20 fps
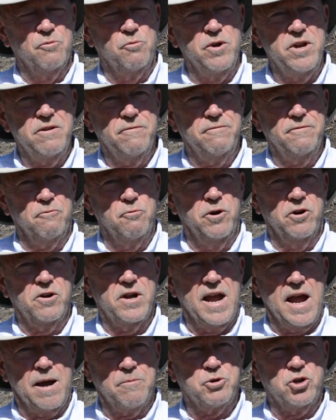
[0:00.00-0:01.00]
We're
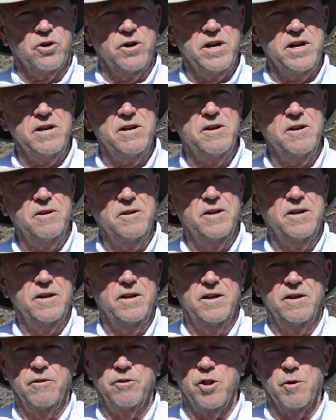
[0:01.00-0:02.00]
capturing
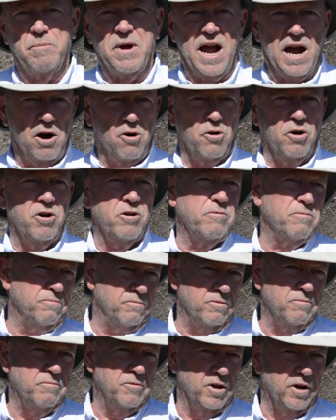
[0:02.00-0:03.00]
the power
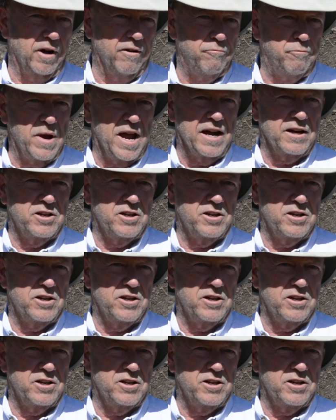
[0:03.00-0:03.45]
of